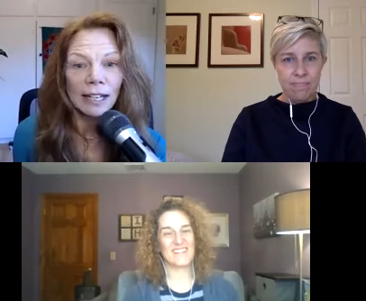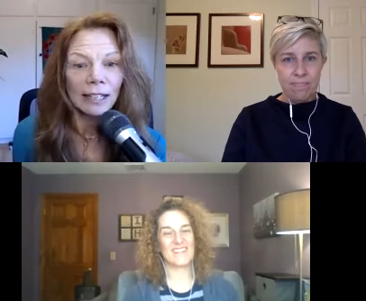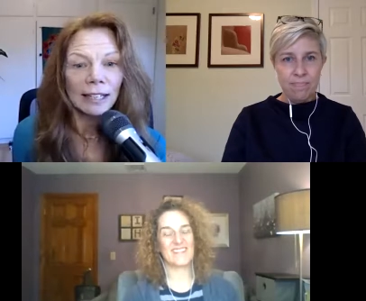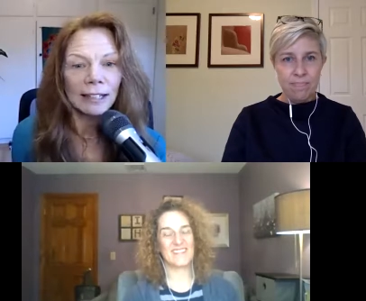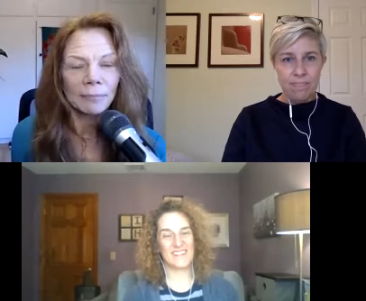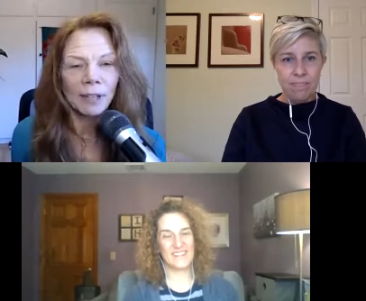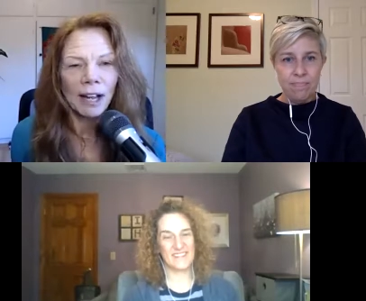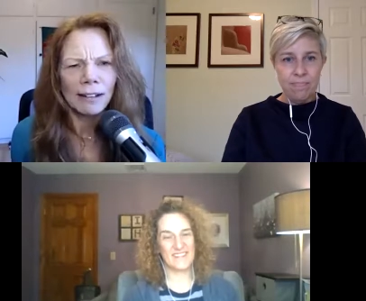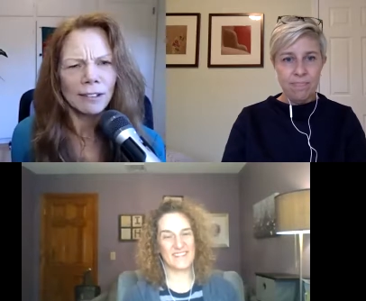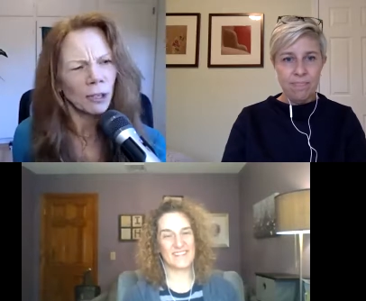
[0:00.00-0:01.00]
Speaker 1: Um,
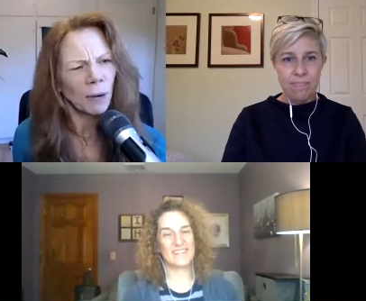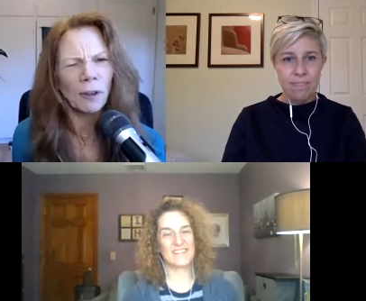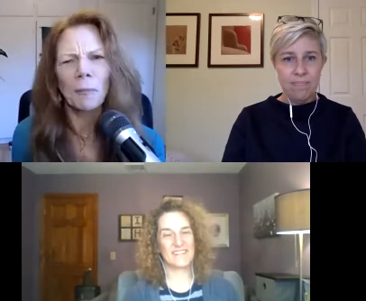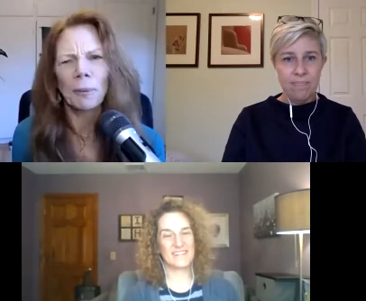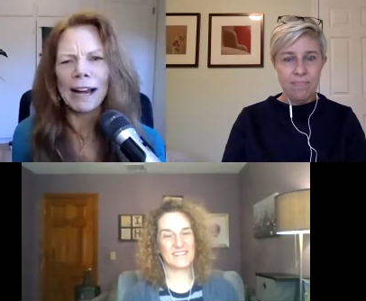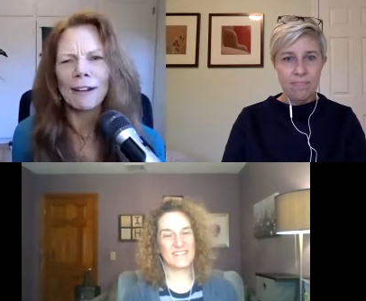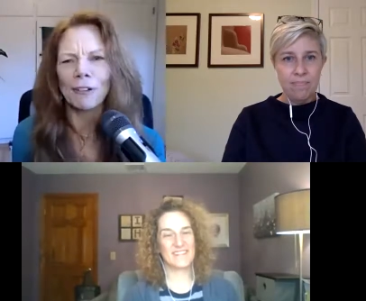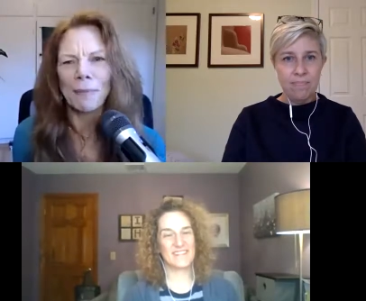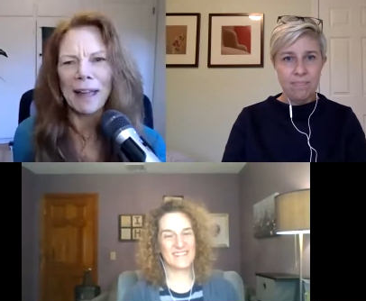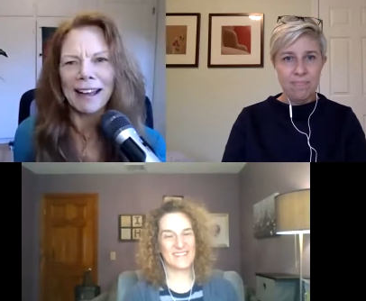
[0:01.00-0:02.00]
kind of took a little break
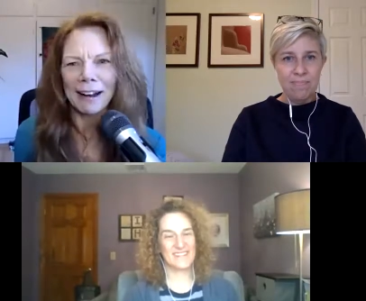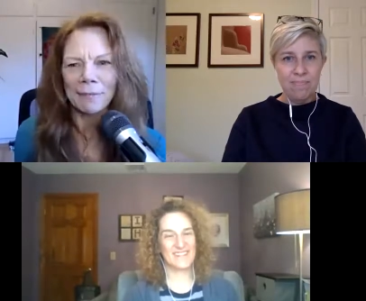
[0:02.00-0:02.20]
from that.